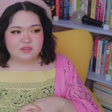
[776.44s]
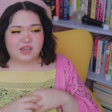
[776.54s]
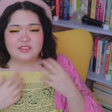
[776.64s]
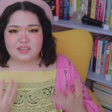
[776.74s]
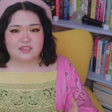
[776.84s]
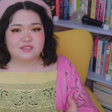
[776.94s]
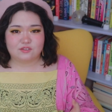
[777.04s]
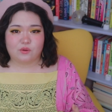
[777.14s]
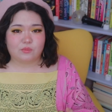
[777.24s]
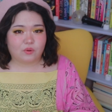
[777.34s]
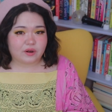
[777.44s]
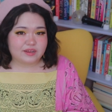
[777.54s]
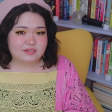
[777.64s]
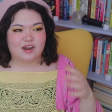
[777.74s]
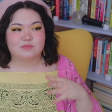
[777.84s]
I think is so
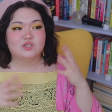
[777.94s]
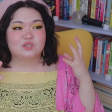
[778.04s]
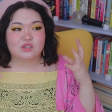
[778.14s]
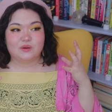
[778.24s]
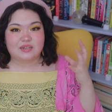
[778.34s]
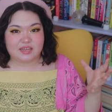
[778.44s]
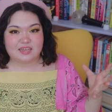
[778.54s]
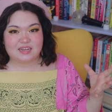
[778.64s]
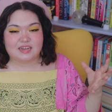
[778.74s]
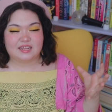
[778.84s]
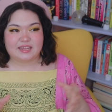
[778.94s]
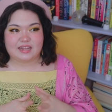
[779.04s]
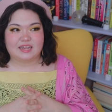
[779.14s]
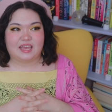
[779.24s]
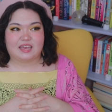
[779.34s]
important and I'm just so elated
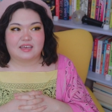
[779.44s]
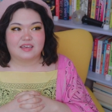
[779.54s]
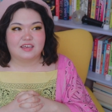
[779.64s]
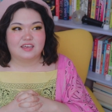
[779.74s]
that like